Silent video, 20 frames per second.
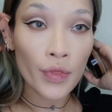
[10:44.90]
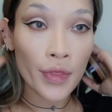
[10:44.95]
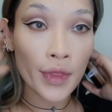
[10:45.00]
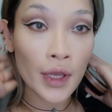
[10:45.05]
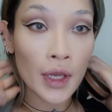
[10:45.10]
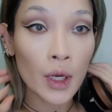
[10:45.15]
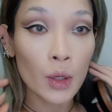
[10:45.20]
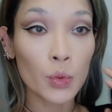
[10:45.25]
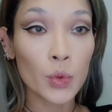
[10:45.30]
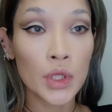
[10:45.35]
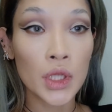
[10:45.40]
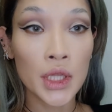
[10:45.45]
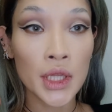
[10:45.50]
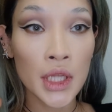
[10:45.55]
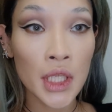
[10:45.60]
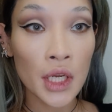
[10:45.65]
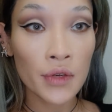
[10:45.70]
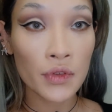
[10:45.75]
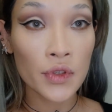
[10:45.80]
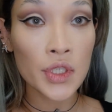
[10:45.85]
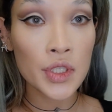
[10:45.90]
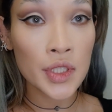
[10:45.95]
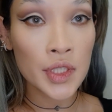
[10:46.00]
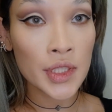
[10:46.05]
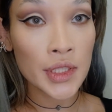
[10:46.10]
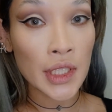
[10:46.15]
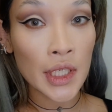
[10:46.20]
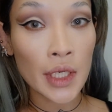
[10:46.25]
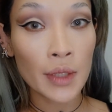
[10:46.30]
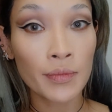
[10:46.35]
thing I would never
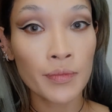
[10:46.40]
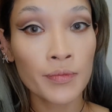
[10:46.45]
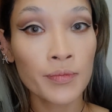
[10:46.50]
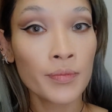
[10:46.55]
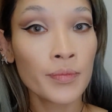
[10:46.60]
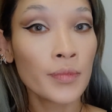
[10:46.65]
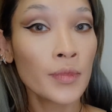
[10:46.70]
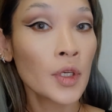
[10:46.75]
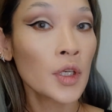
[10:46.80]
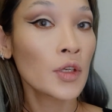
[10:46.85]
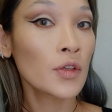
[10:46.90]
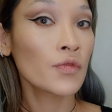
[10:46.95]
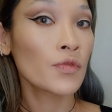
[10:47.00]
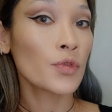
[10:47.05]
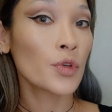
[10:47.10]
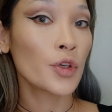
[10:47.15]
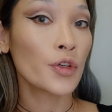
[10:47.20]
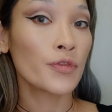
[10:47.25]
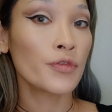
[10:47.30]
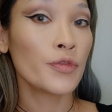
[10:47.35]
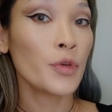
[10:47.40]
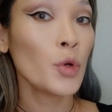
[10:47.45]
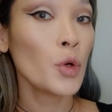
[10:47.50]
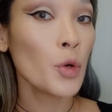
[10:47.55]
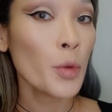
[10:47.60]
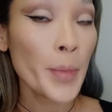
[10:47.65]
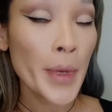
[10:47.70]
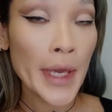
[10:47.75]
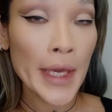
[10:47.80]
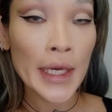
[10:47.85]
skip for
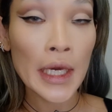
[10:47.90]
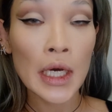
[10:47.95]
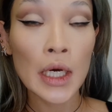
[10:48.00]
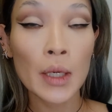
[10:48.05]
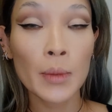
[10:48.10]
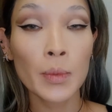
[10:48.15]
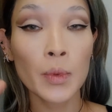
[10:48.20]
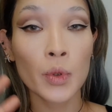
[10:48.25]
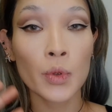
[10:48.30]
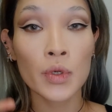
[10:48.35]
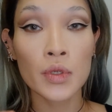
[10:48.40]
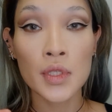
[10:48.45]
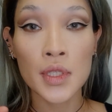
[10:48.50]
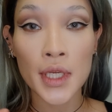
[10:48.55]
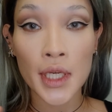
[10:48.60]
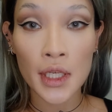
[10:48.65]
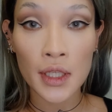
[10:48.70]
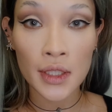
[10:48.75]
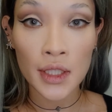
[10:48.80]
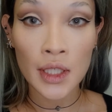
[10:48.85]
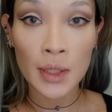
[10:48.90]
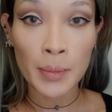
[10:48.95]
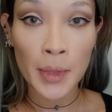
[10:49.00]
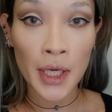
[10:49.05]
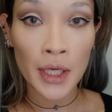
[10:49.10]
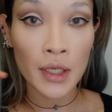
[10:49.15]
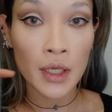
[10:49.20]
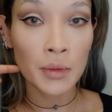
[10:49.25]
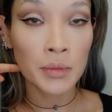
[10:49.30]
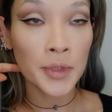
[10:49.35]
full makeup or daily
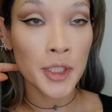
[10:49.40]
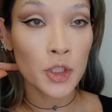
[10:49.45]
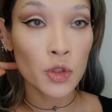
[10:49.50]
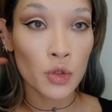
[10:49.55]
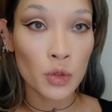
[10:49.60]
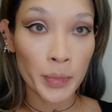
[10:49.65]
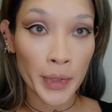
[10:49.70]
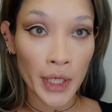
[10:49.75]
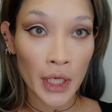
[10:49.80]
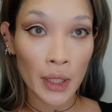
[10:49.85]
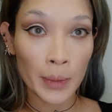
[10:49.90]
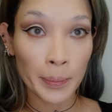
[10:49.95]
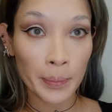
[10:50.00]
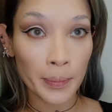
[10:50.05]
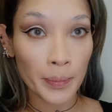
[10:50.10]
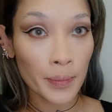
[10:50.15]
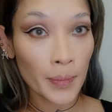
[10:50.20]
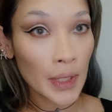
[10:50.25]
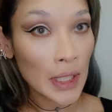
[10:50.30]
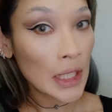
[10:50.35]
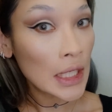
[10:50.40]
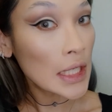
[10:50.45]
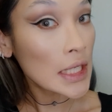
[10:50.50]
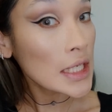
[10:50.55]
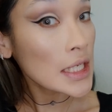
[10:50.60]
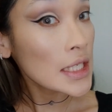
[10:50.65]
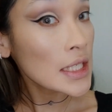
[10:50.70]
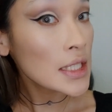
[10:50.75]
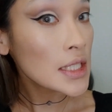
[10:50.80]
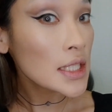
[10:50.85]
makeup, natural makeup,
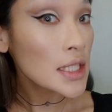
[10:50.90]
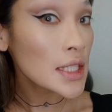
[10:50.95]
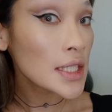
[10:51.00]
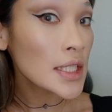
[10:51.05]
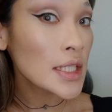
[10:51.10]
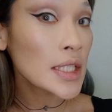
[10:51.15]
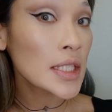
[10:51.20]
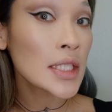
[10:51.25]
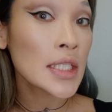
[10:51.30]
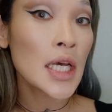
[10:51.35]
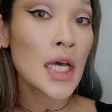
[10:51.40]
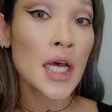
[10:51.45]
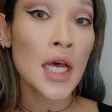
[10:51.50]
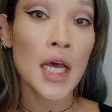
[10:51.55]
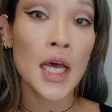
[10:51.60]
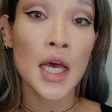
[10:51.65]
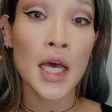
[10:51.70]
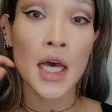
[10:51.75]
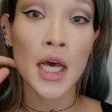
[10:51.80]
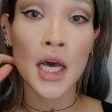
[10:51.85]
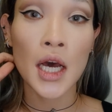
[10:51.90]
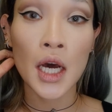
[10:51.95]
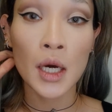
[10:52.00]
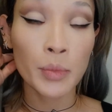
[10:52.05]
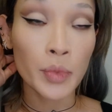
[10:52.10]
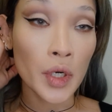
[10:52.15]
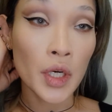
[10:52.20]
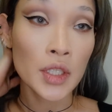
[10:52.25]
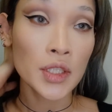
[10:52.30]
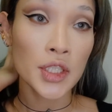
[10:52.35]
is a
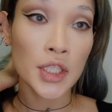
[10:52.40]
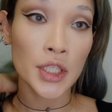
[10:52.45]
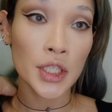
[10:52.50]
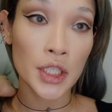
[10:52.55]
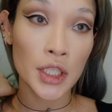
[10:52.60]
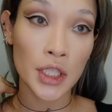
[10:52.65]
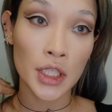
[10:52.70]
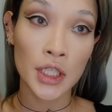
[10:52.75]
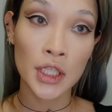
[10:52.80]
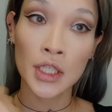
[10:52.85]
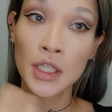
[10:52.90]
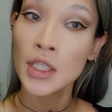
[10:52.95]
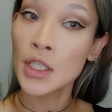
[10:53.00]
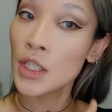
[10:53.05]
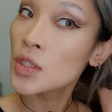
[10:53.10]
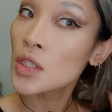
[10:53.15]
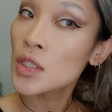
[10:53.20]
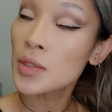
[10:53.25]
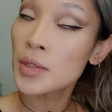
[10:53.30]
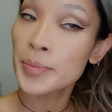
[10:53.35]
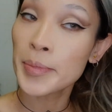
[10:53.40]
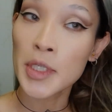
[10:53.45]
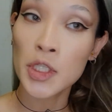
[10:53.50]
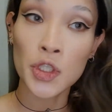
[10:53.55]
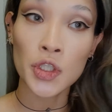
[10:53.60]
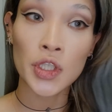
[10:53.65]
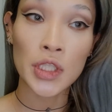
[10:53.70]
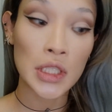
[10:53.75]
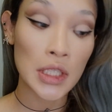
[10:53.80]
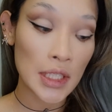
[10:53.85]
bronzer.
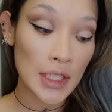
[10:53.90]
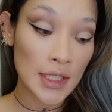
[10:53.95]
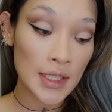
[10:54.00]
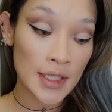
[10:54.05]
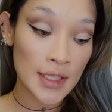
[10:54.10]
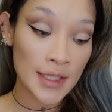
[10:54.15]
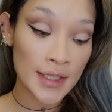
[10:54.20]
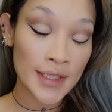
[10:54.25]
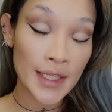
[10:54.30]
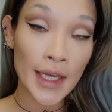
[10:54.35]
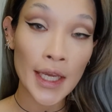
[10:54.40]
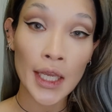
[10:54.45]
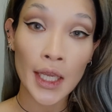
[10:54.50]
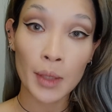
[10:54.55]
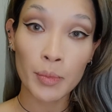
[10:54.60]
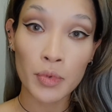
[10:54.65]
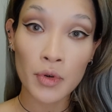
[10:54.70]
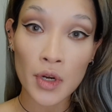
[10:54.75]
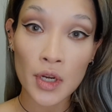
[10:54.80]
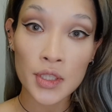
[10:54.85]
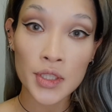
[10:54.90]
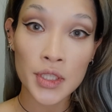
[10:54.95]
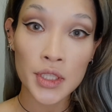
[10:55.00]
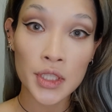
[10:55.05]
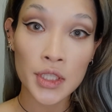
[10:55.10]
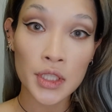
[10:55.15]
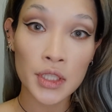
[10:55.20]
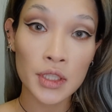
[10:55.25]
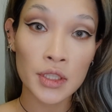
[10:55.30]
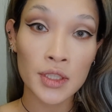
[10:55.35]
Especially this Say
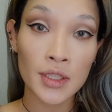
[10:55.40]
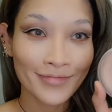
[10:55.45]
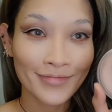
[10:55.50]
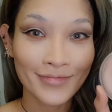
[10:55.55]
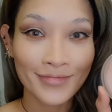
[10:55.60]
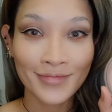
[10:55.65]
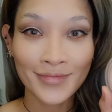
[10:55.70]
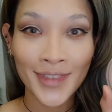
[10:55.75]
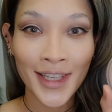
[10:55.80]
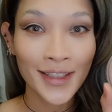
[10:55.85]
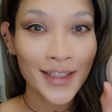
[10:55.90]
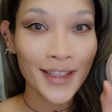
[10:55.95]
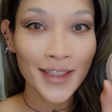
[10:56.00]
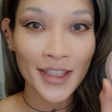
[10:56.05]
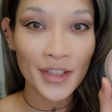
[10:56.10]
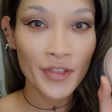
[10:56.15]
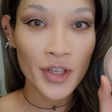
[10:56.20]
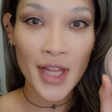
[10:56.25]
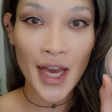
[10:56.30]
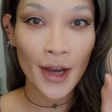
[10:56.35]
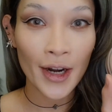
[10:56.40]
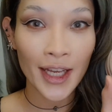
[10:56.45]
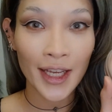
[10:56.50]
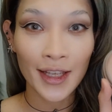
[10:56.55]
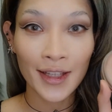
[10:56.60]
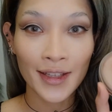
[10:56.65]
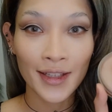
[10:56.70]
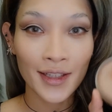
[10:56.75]
bronzer. Cannot live without it.